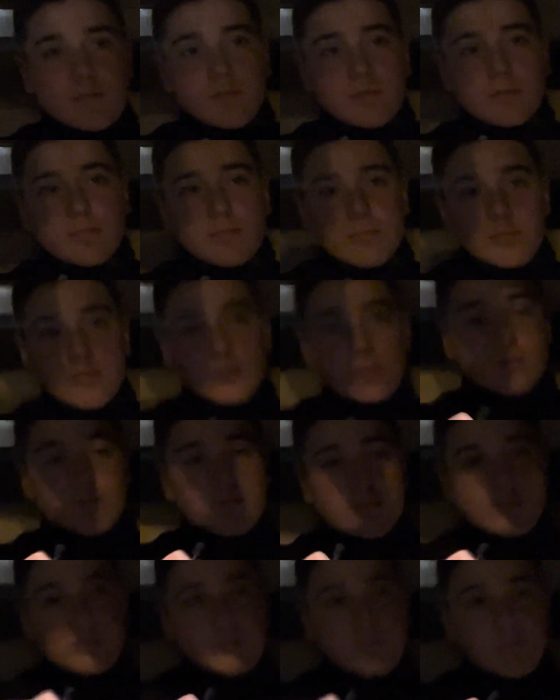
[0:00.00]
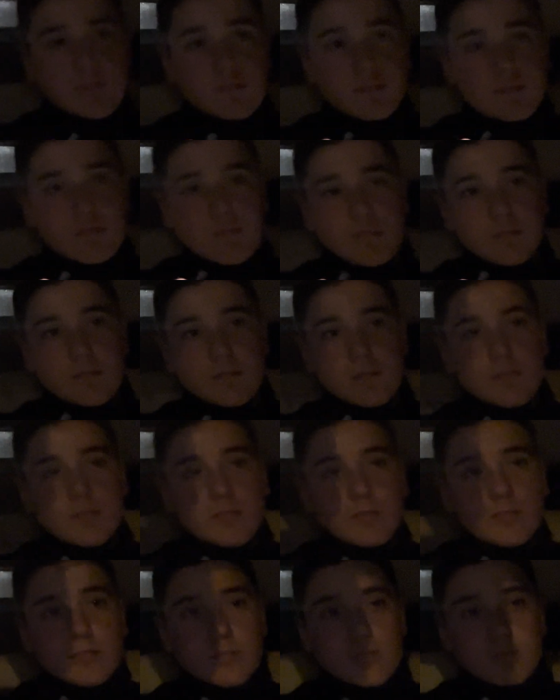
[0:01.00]
we have our boys' football normally on the Sunday,
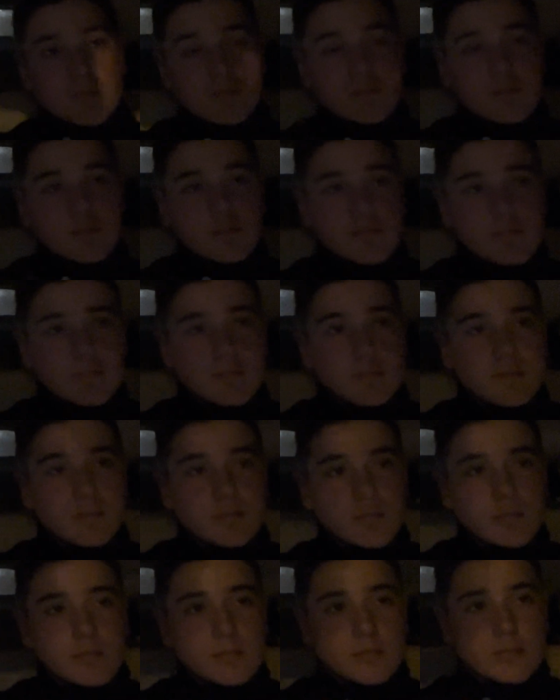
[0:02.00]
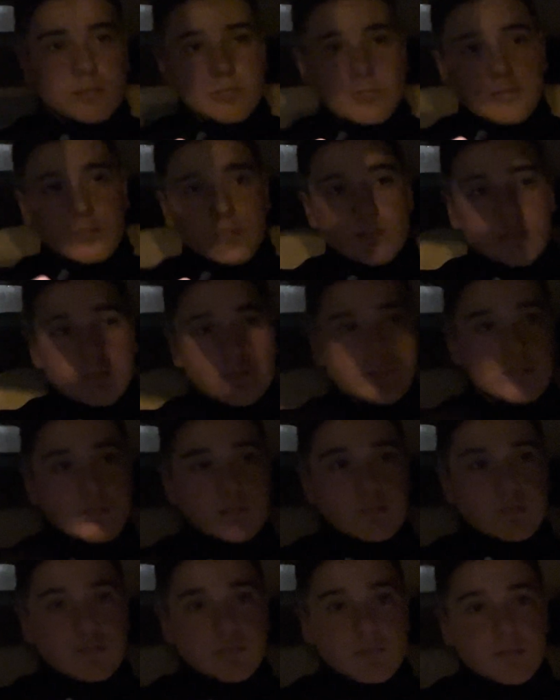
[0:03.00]
so no tickets booked for that. But thank
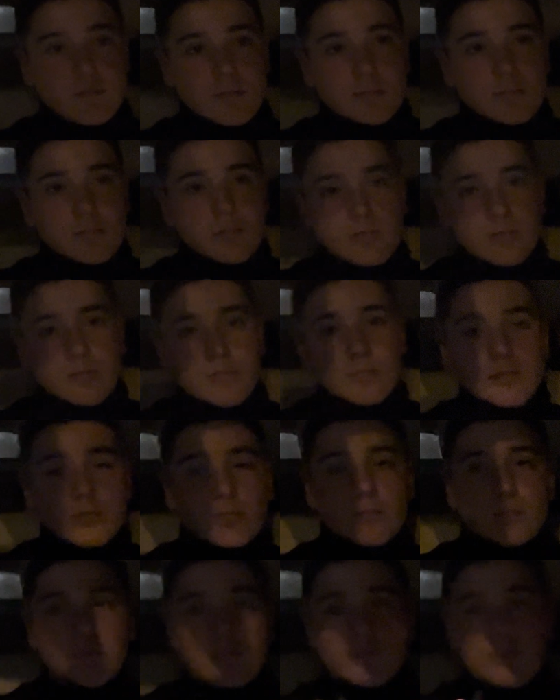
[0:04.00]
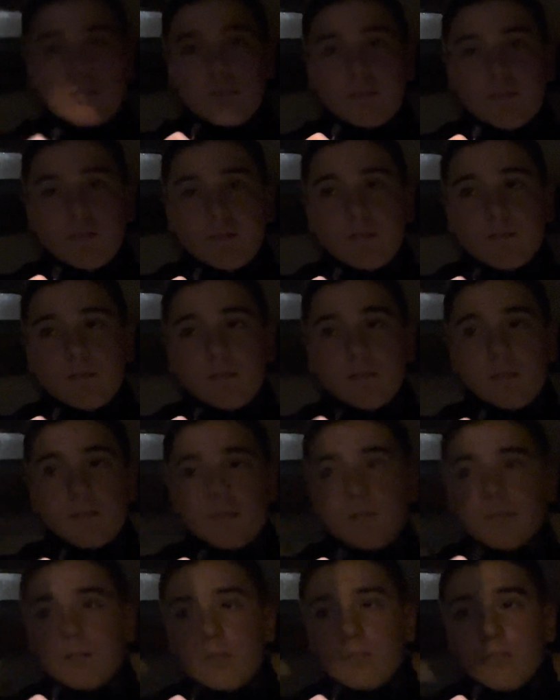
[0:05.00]
you very much for watching the Mill Drive Home. There is
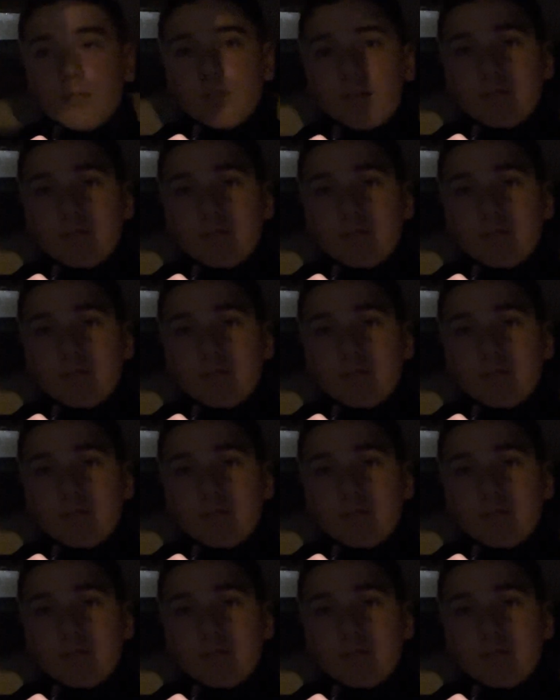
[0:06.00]
only one